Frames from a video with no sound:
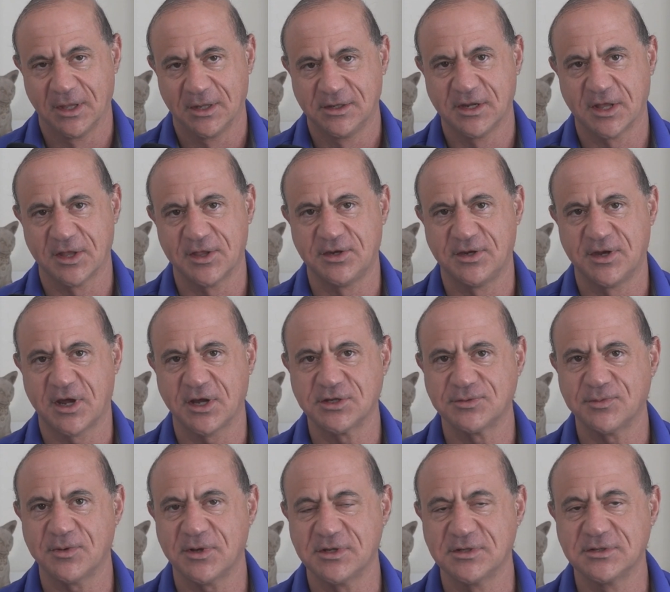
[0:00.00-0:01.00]
Now, the
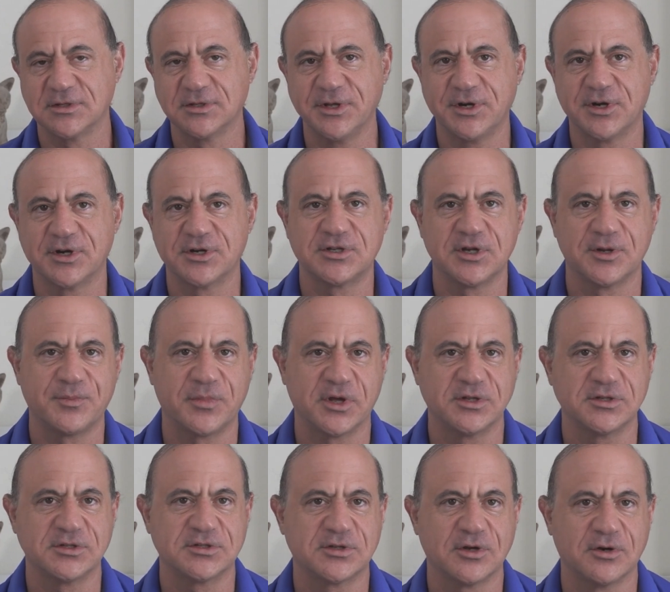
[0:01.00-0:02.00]
next one is leadership
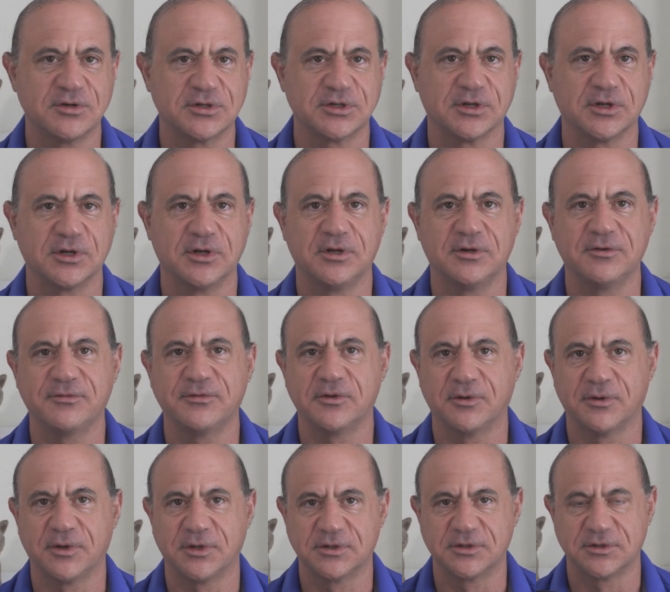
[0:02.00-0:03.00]
and social
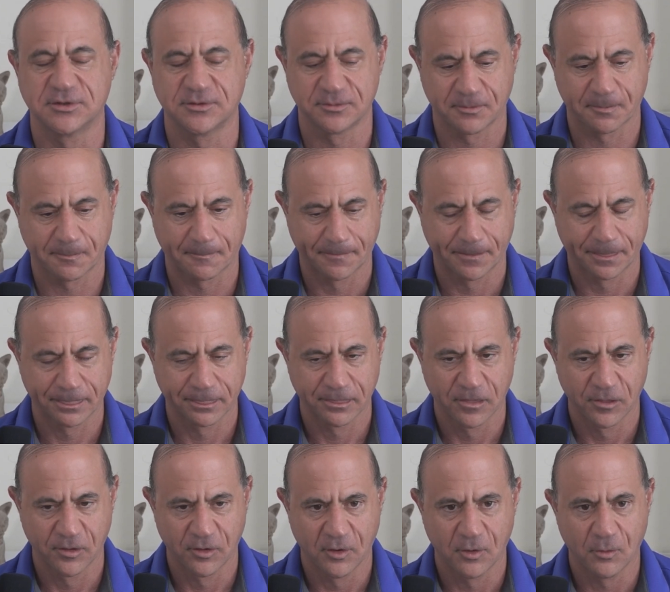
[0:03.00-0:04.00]
influence.
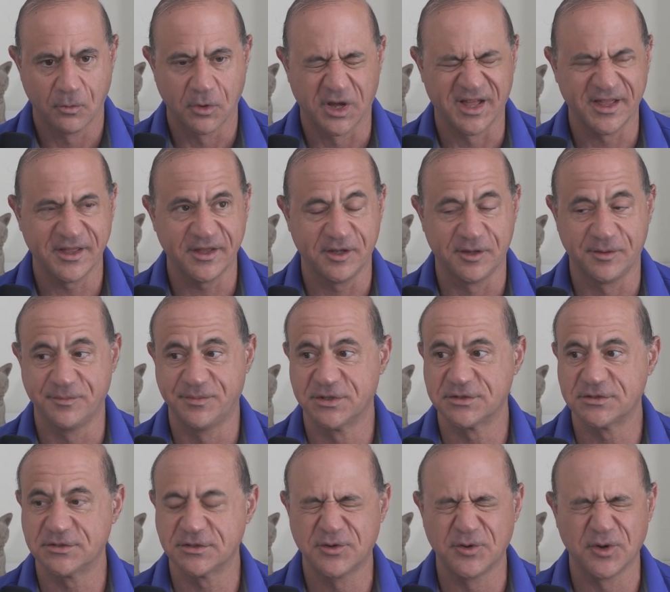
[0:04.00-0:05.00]
Well, in
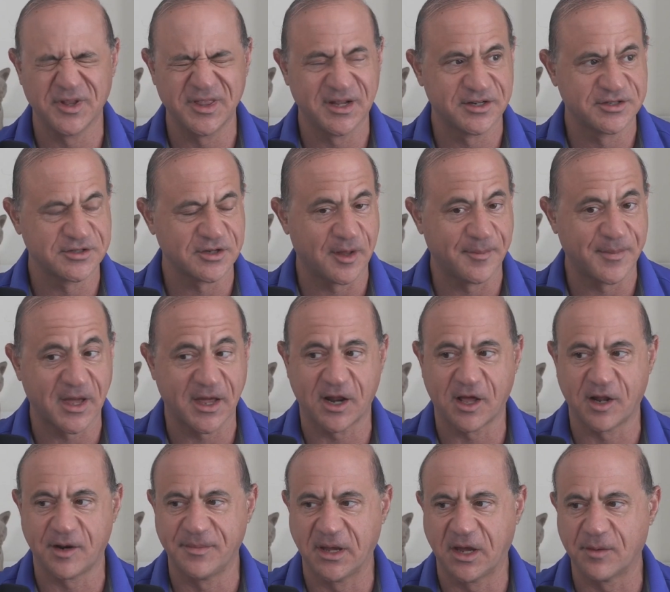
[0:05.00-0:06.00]
business school, there's all about
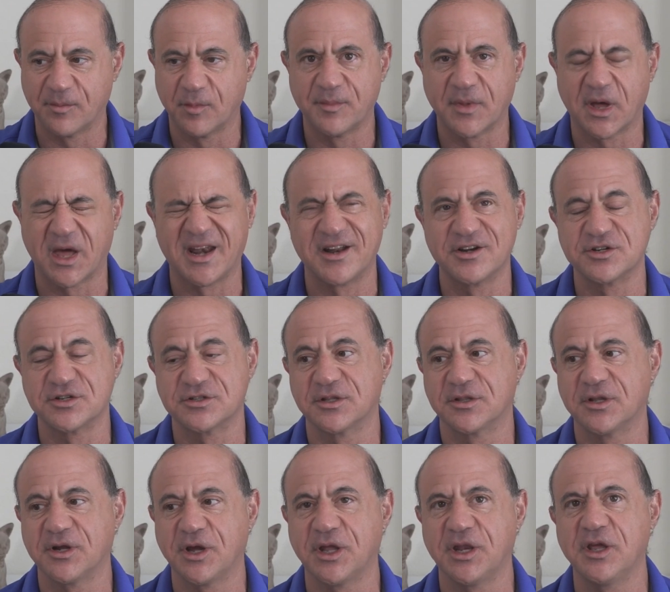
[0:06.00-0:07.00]
how to become a manager. So
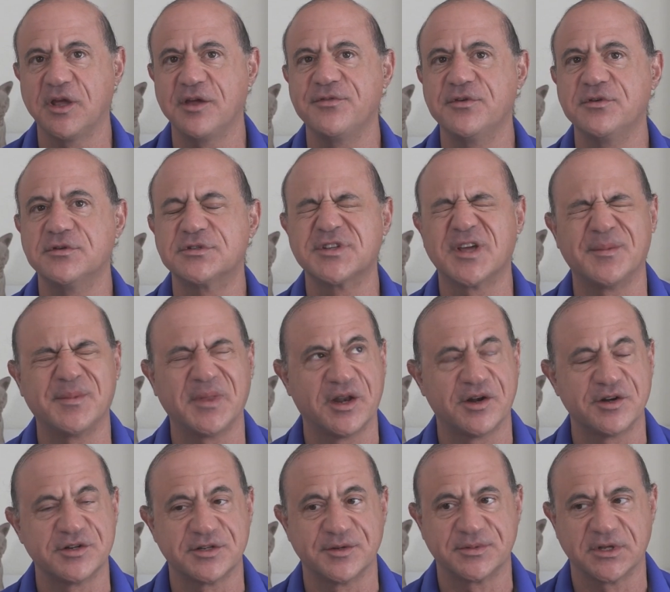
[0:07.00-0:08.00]
they're going to give you some
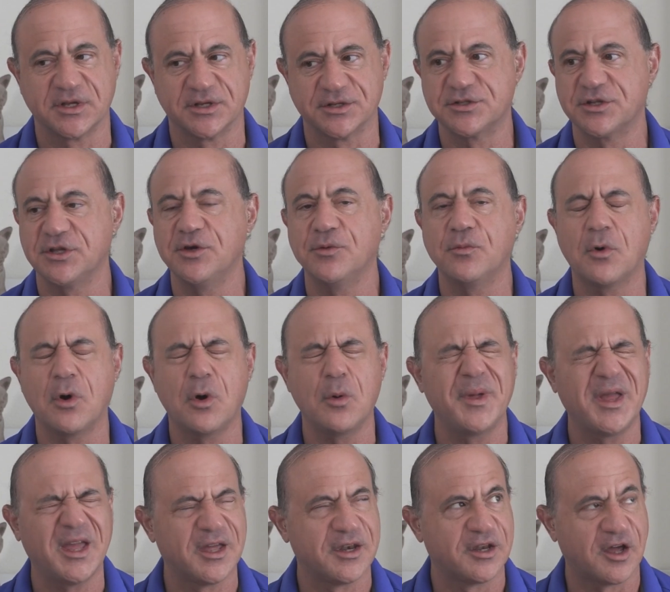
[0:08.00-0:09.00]
leadership skills. It won't
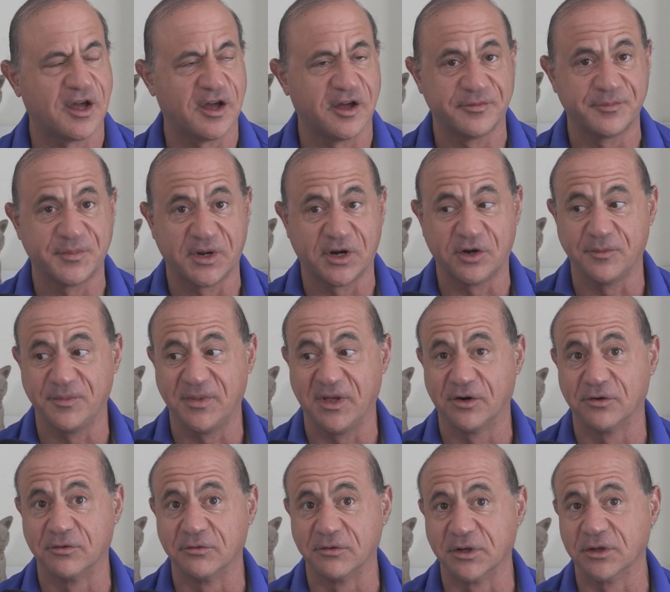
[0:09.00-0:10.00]
be enough, but it'll be
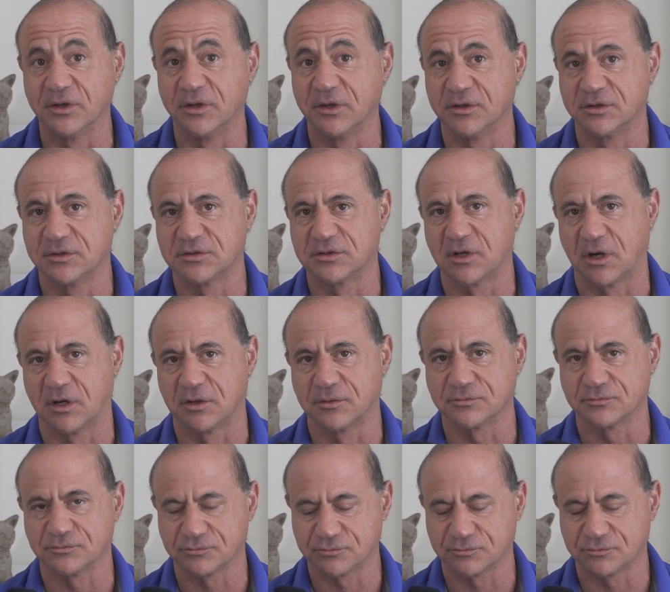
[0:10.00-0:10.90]
a really good start.